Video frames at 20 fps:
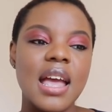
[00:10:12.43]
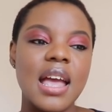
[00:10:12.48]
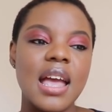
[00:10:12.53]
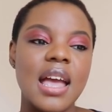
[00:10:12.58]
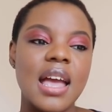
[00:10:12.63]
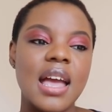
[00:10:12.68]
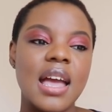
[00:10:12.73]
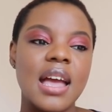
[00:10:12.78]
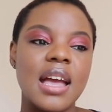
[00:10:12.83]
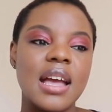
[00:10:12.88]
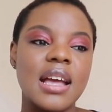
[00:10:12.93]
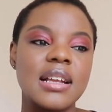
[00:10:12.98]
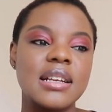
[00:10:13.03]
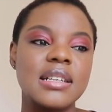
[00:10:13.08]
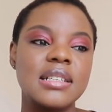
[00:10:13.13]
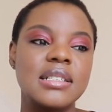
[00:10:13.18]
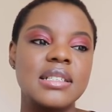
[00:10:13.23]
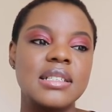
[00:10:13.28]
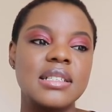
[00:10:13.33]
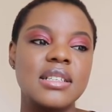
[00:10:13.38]

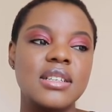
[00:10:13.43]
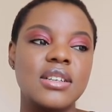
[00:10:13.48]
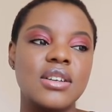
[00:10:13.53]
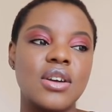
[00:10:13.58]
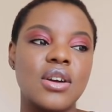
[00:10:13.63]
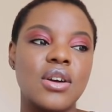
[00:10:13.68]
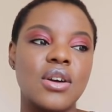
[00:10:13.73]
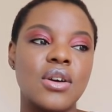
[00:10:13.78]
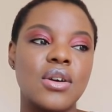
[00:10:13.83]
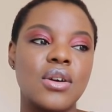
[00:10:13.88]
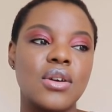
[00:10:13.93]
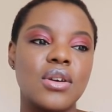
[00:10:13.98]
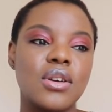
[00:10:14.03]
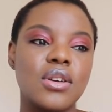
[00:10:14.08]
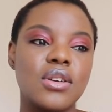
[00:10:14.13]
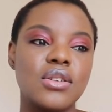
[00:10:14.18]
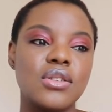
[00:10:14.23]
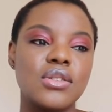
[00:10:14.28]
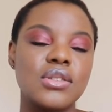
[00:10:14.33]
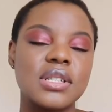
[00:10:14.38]
And, you know,
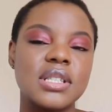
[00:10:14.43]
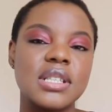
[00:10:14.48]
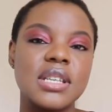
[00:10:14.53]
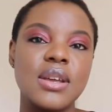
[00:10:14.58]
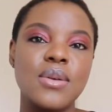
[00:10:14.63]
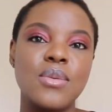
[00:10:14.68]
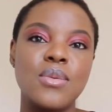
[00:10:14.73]
you see